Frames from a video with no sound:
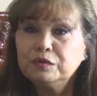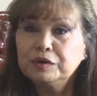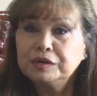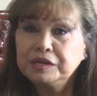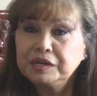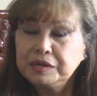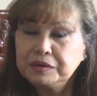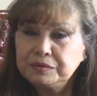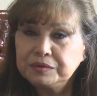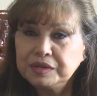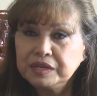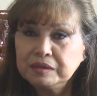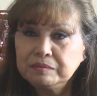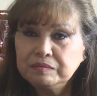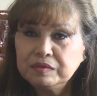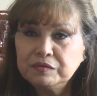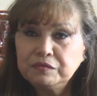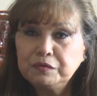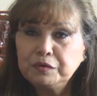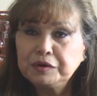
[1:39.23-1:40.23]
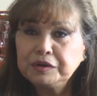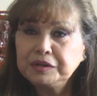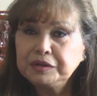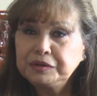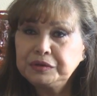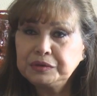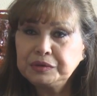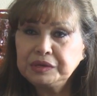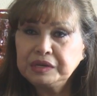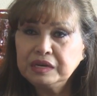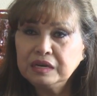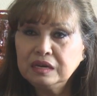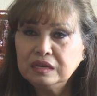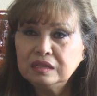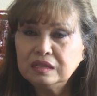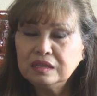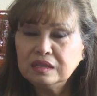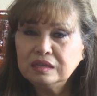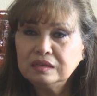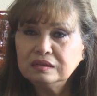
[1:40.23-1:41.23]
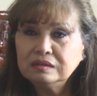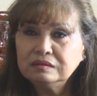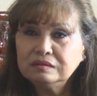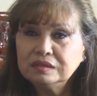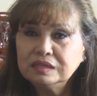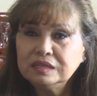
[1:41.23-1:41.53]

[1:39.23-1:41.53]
Before they drink, before they do anything,